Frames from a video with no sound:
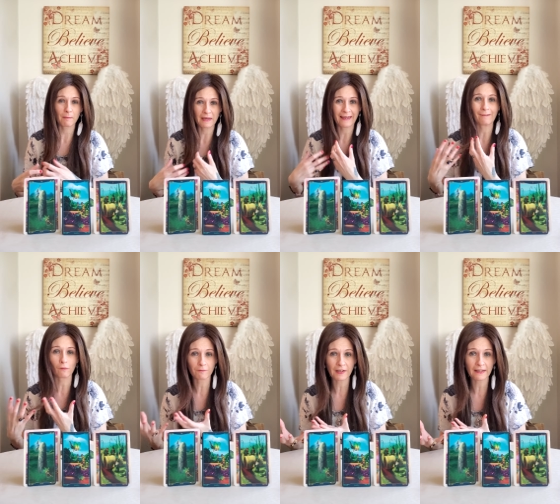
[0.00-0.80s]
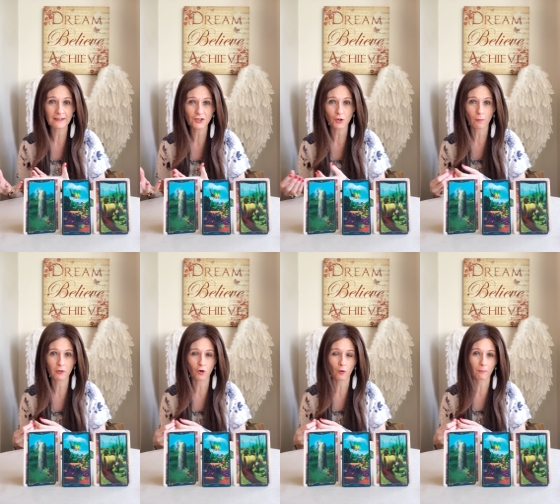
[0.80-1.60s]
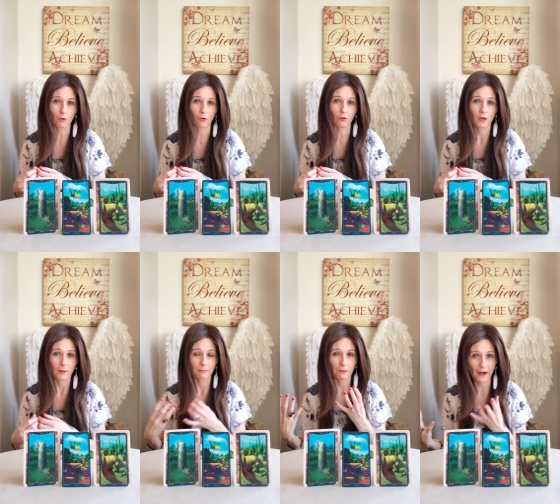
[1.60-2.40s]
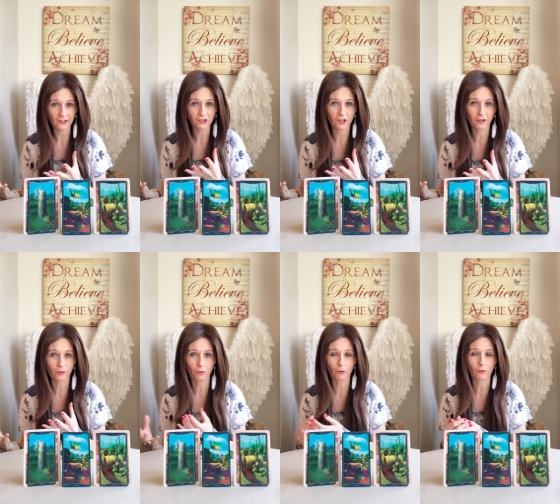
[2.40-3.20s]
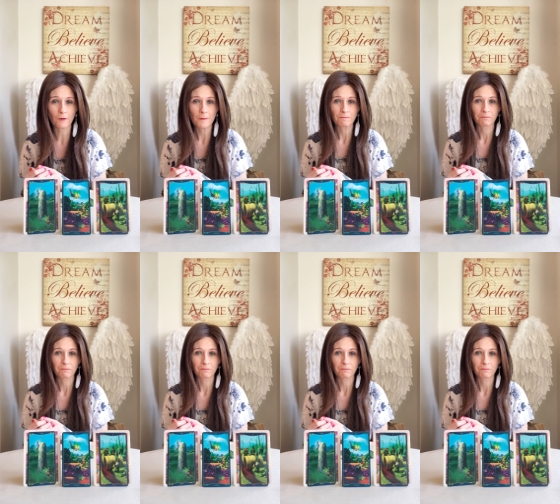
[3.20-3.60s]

be guilt feelings coming up or pressure or,